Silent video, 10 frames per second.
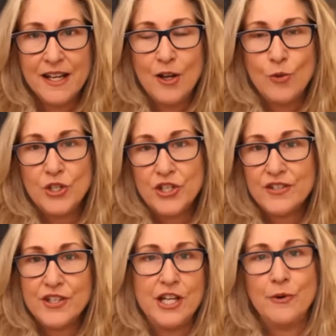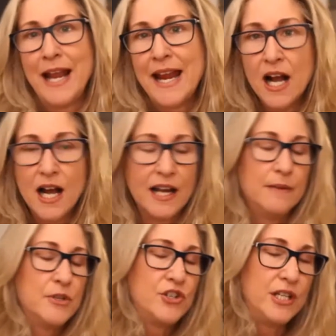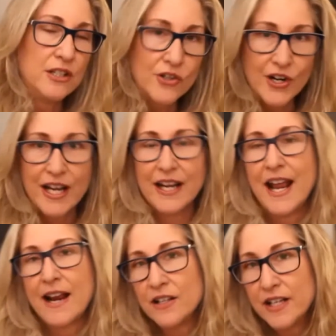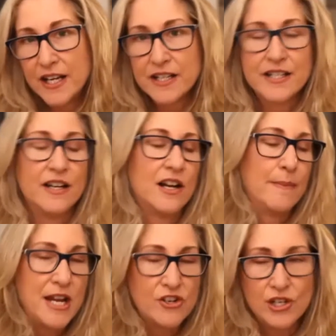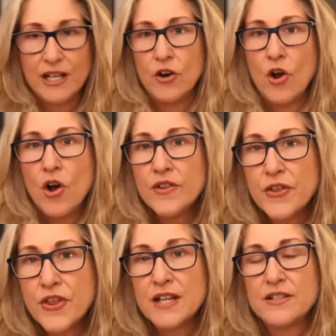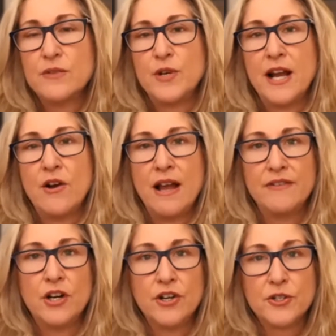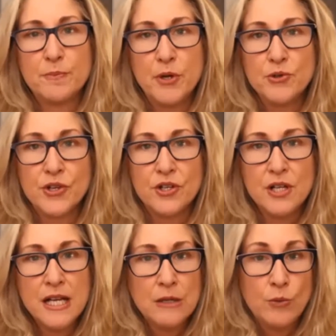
which has, an AI and machine learning and analytics and automation and all the things that we now have at our disposal when